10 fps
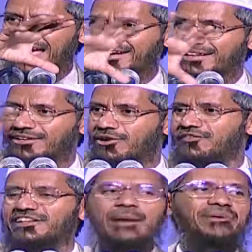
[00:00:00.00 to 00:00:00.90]
the angle
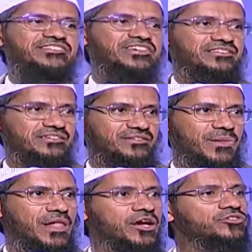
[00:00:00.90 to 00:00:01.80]
of the camera changes.
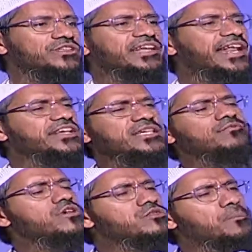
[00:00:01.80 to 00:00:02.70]
So the
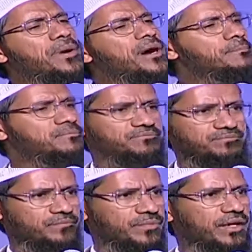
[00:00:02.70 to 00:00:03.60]
direction was superb.
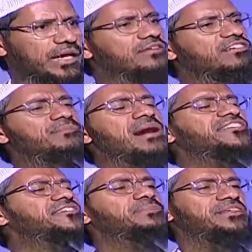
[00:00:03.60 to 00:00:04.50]
It was a
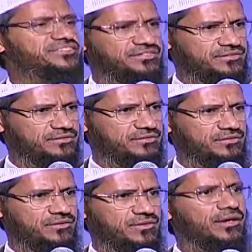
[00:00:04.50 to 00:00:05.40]
masterpiece.
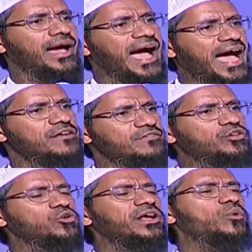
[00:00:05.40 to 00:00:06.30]
And we
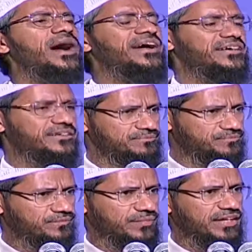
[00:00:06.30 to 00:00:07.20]
do require
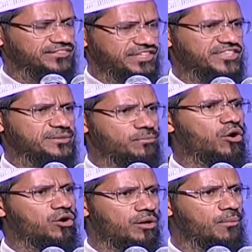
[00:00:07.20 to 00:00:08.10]
such
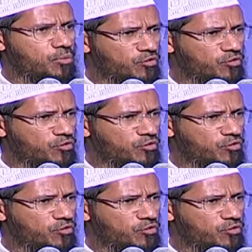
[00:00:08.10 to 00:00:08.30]
more